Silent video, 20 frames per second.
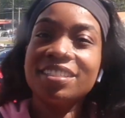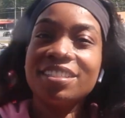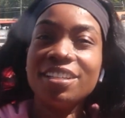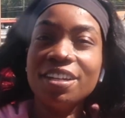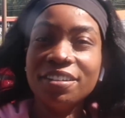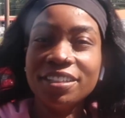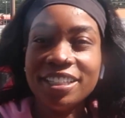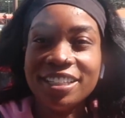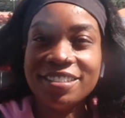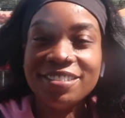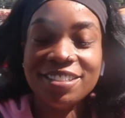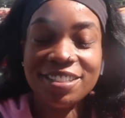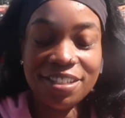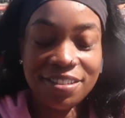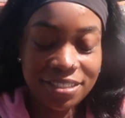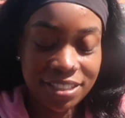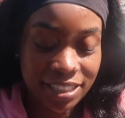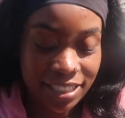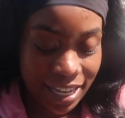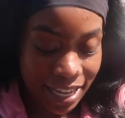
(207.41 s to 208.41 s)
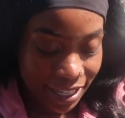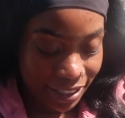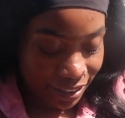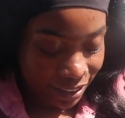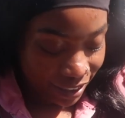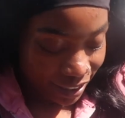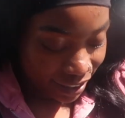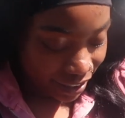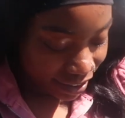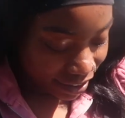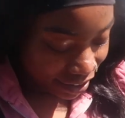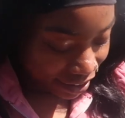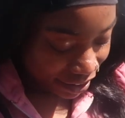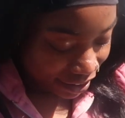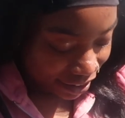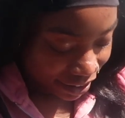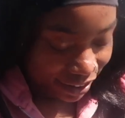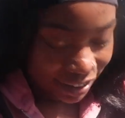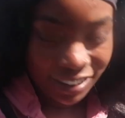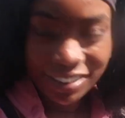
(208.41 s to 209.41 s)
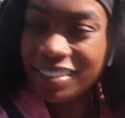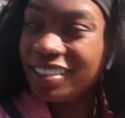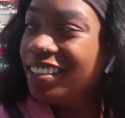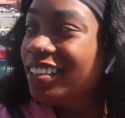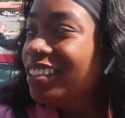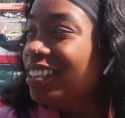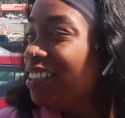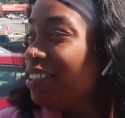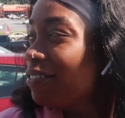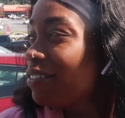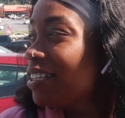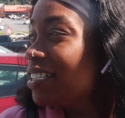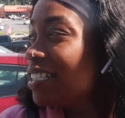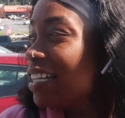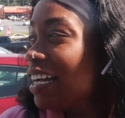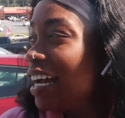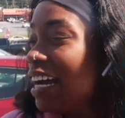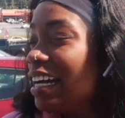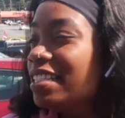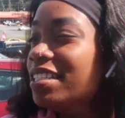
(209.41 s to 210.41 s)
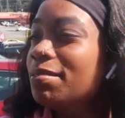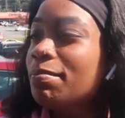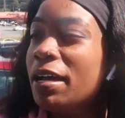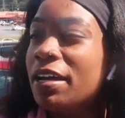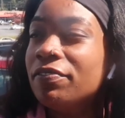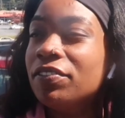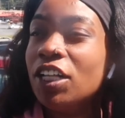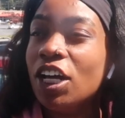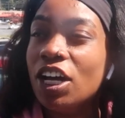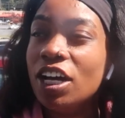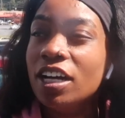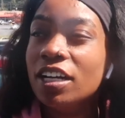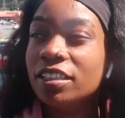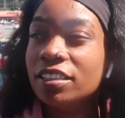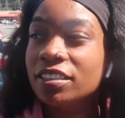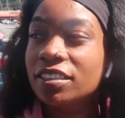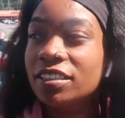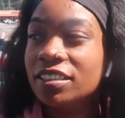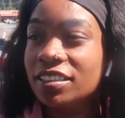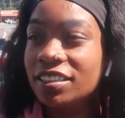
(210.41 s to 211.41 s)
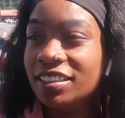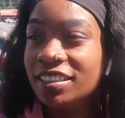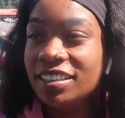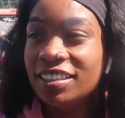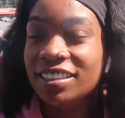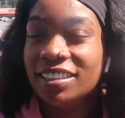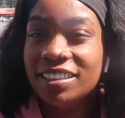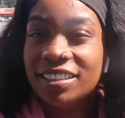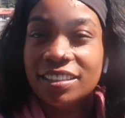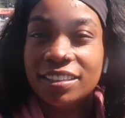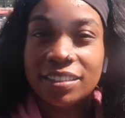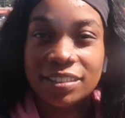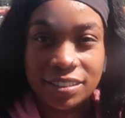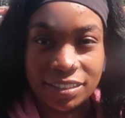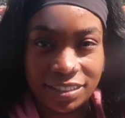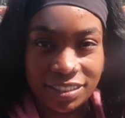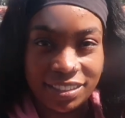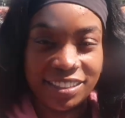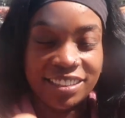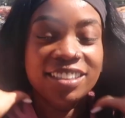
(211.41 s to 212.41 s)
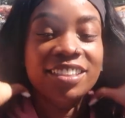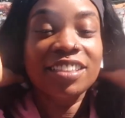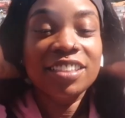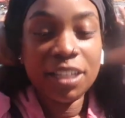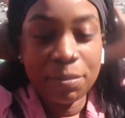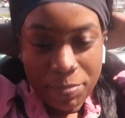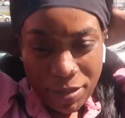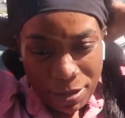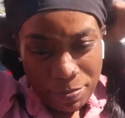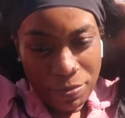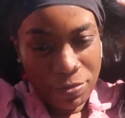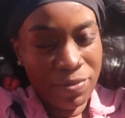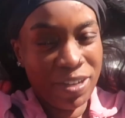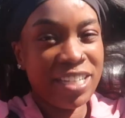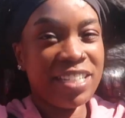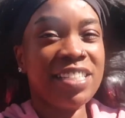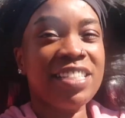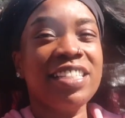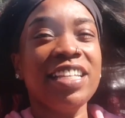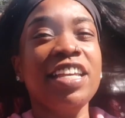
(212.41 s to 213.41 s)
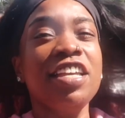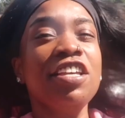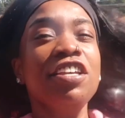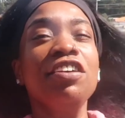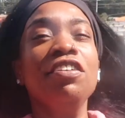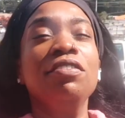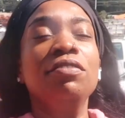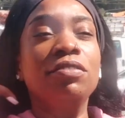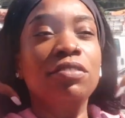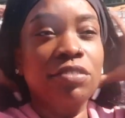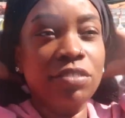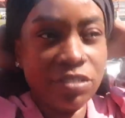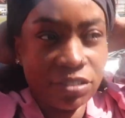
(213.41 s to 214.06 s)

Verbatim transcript: so cute so stylish you want to say hi to my vlog okay, the people want to see you